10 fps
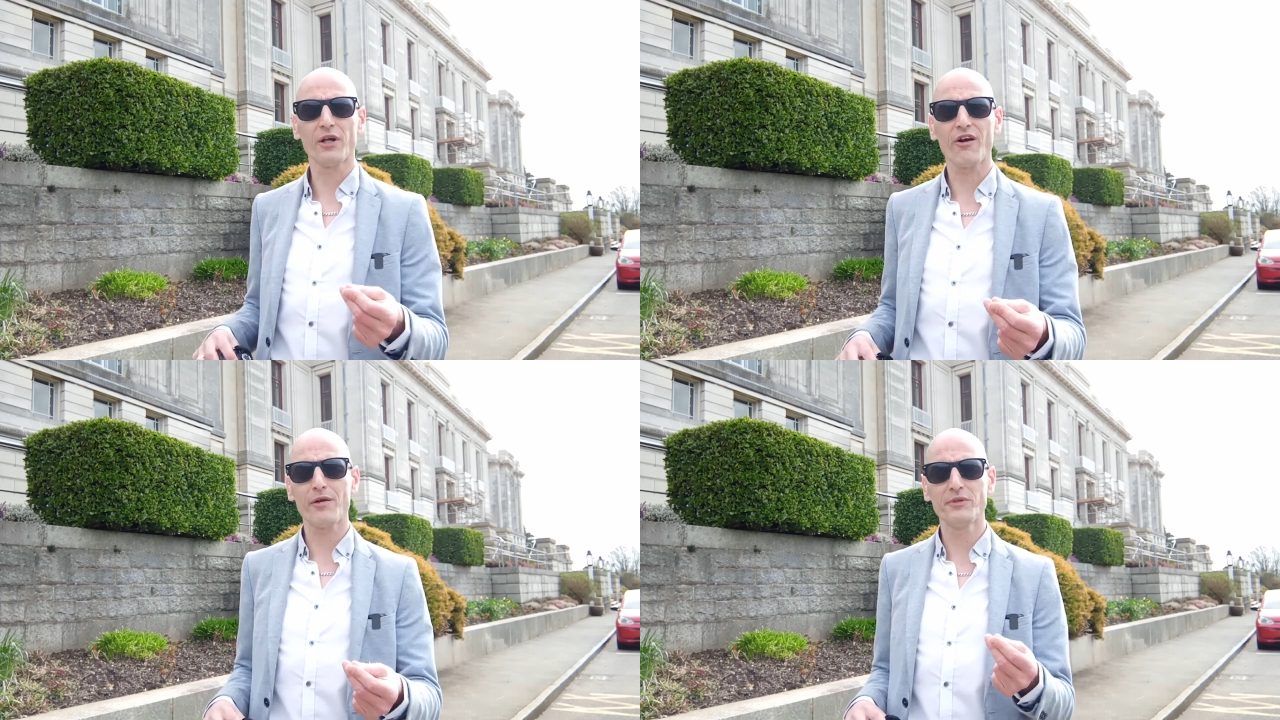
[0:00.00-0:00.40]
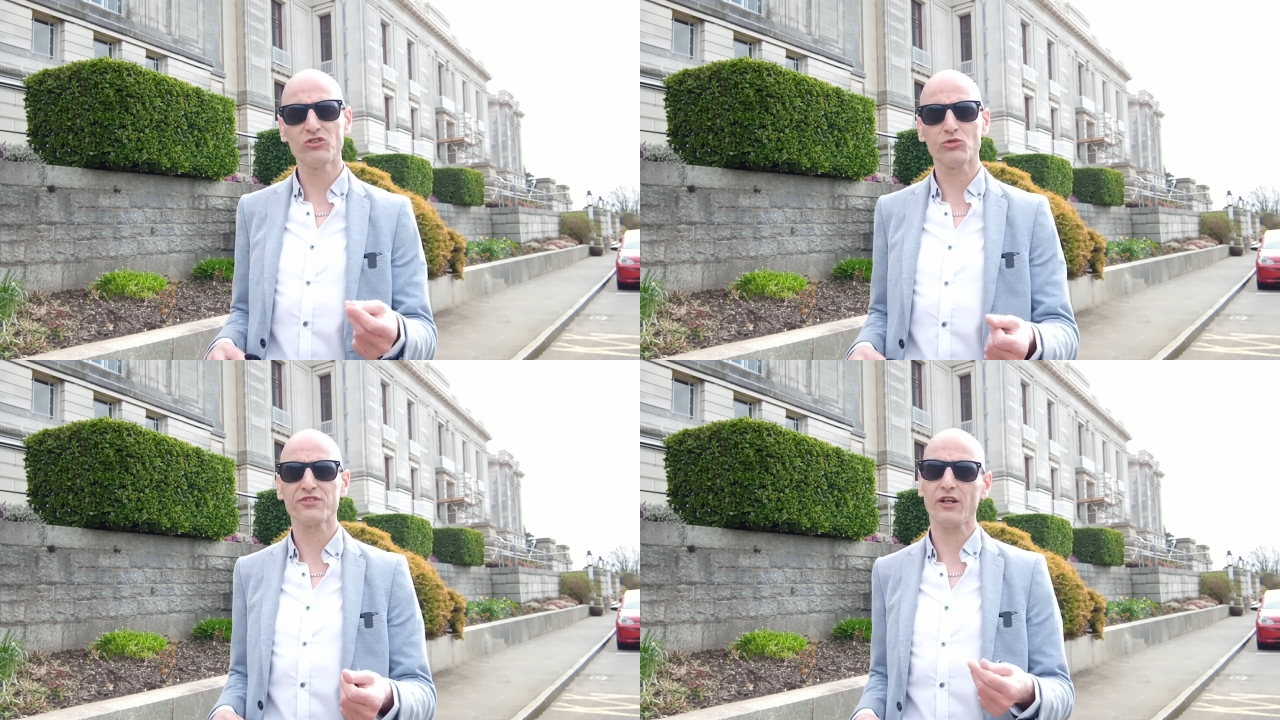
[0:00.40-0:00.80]
Our
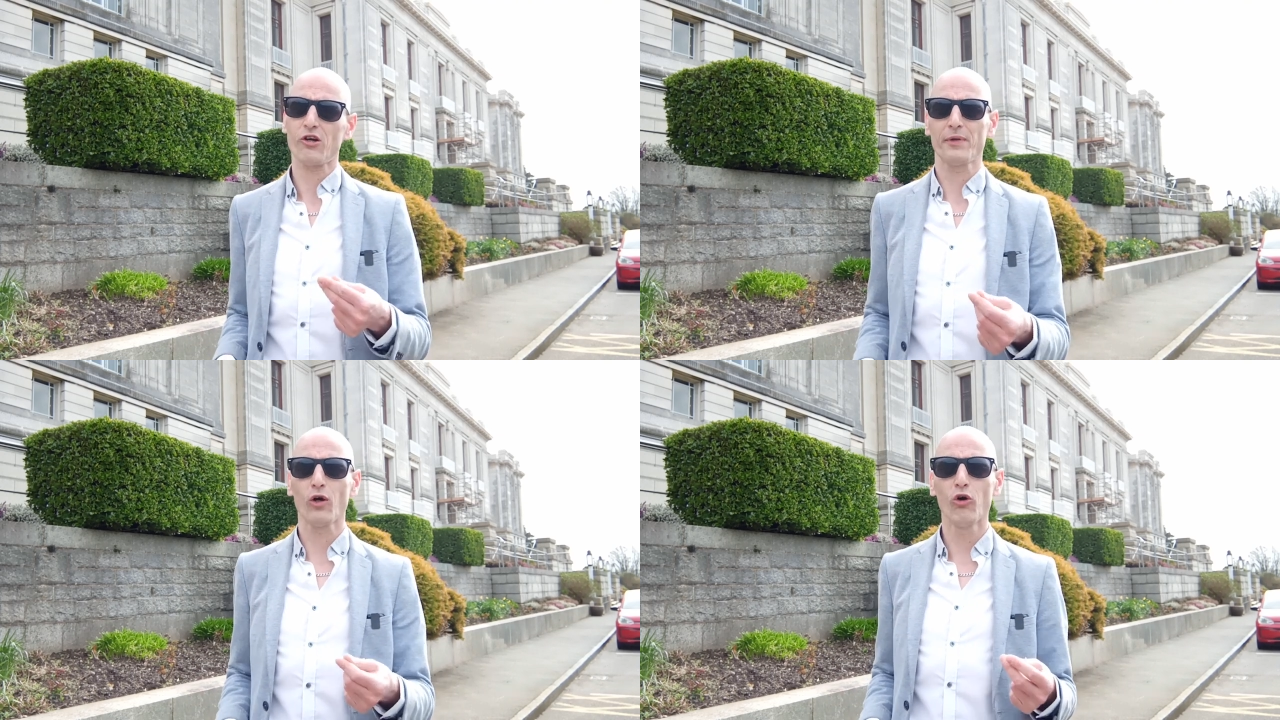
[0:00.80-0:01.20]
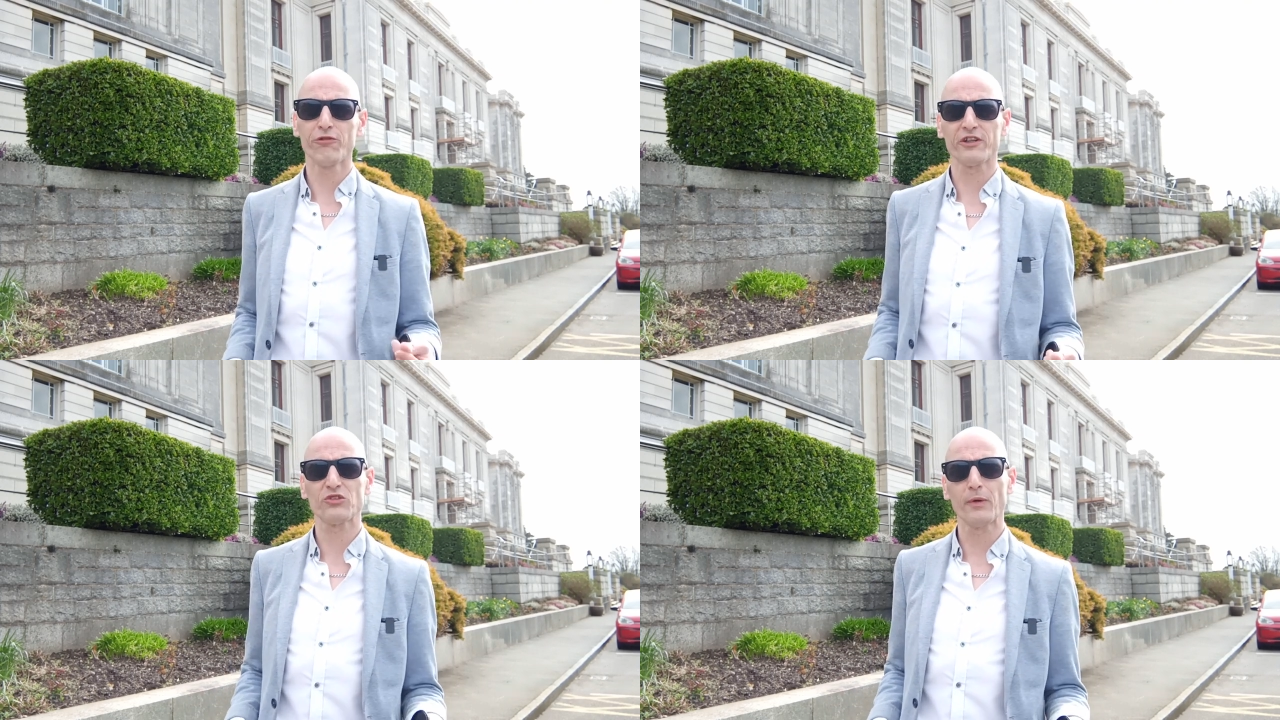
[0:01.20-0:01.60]
images will start coming out
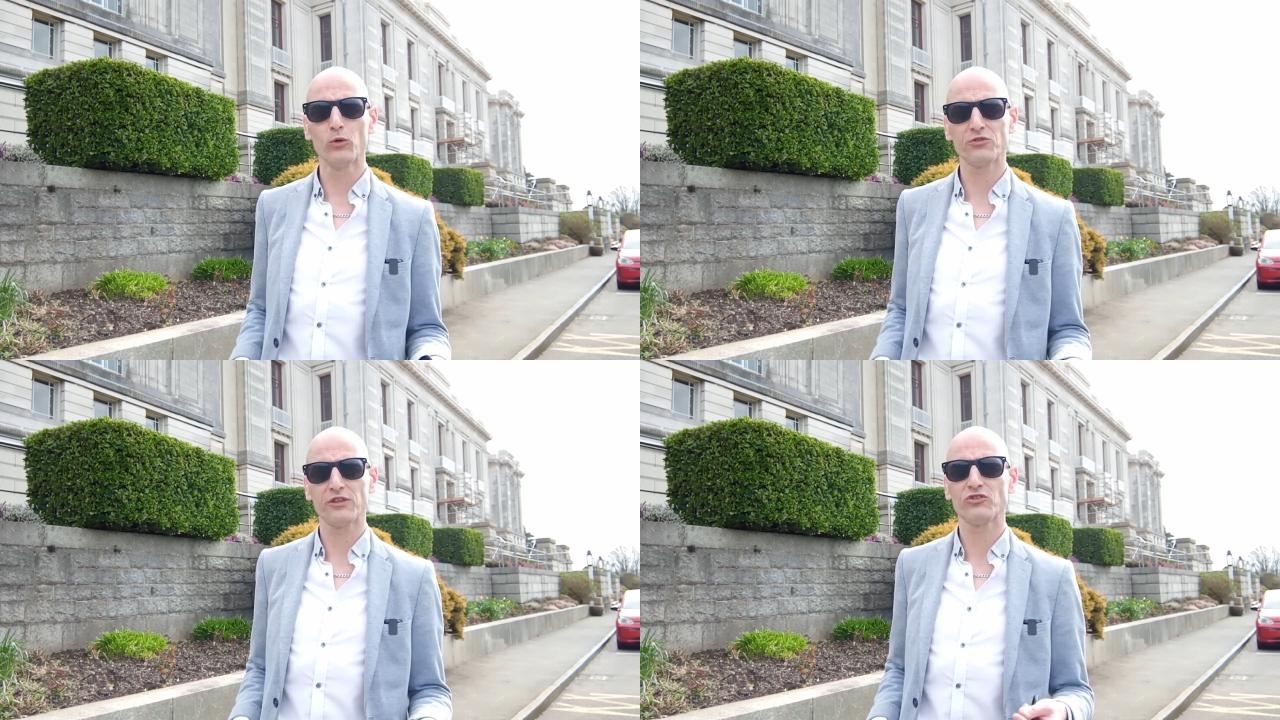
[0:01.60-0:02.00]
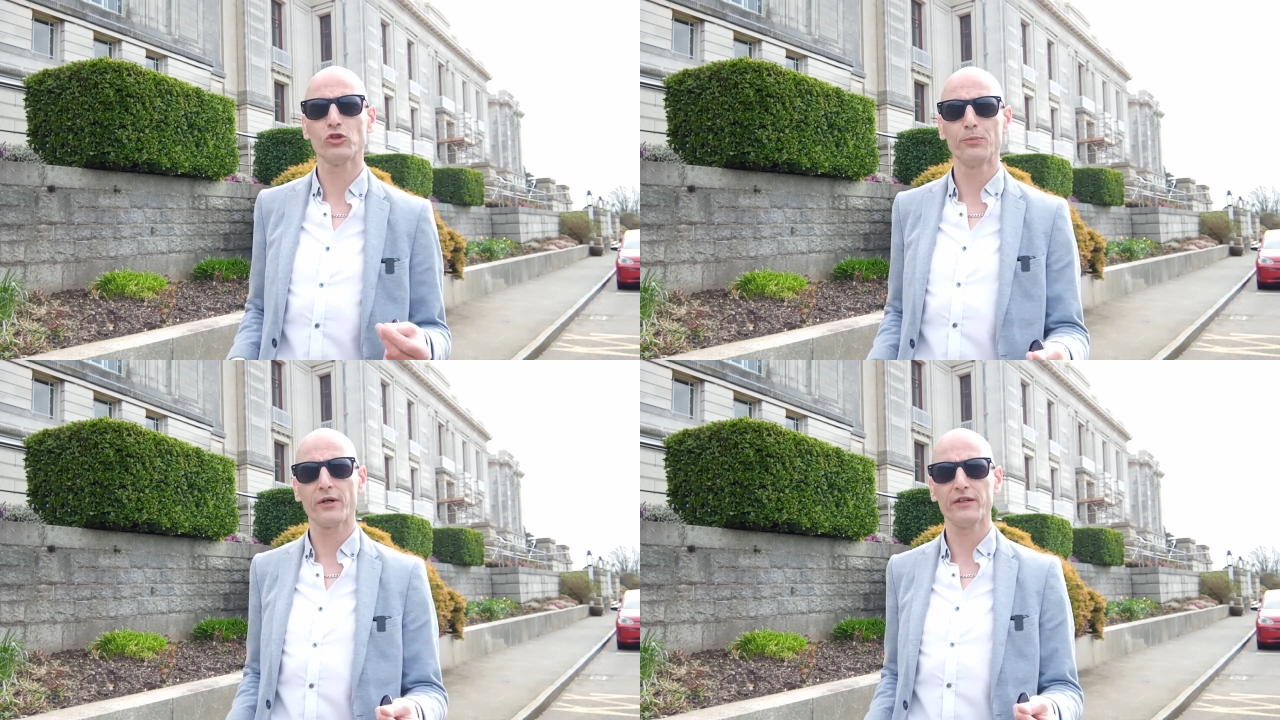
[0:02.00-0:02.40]
overexposed and
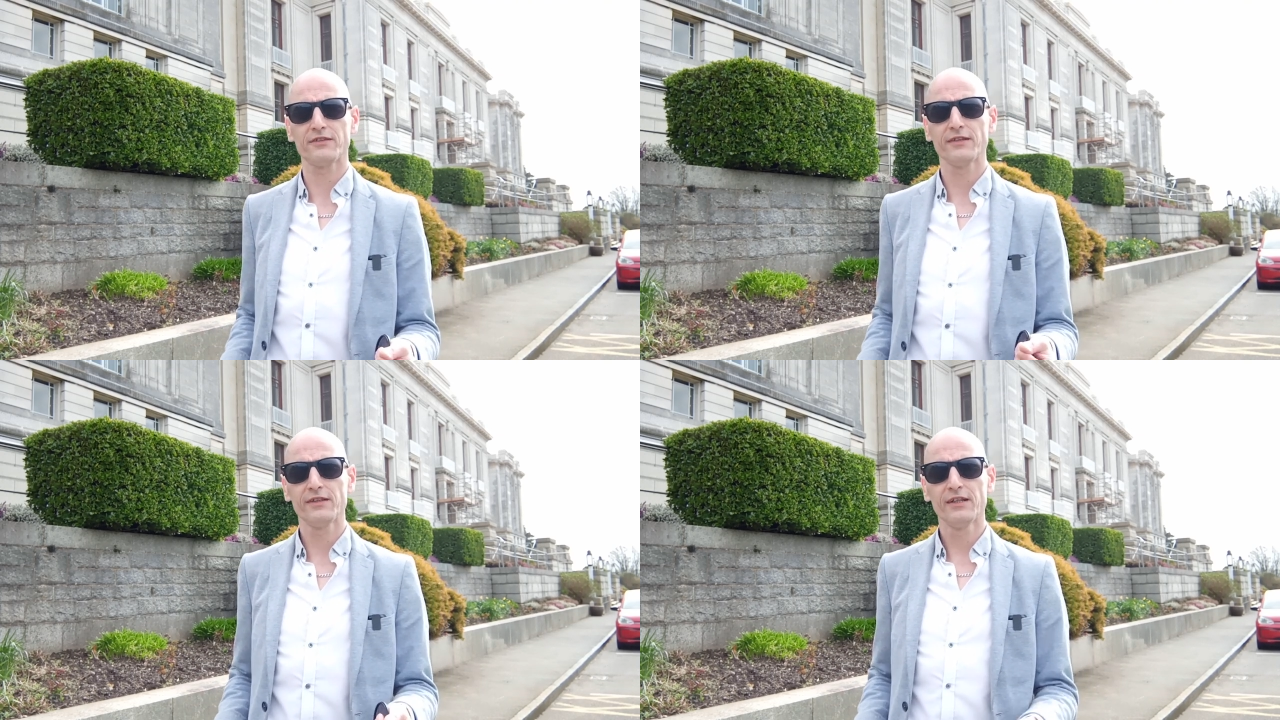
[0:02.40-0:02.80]
too bright.